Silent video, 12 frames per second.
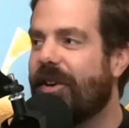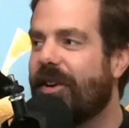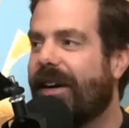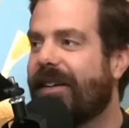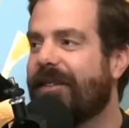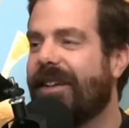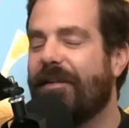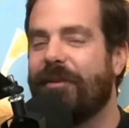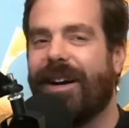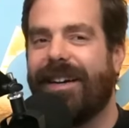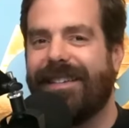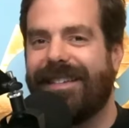child labor.
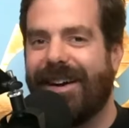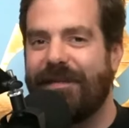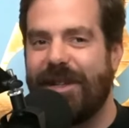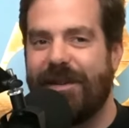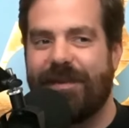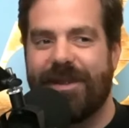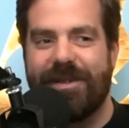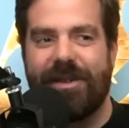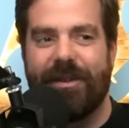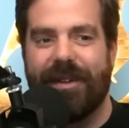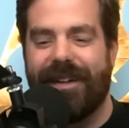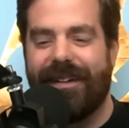I didn't dive deep
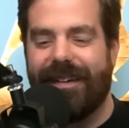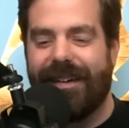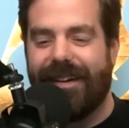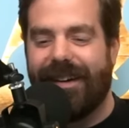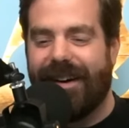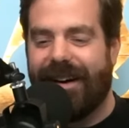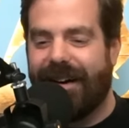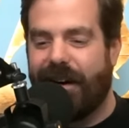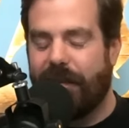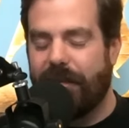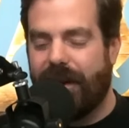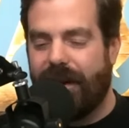into it. But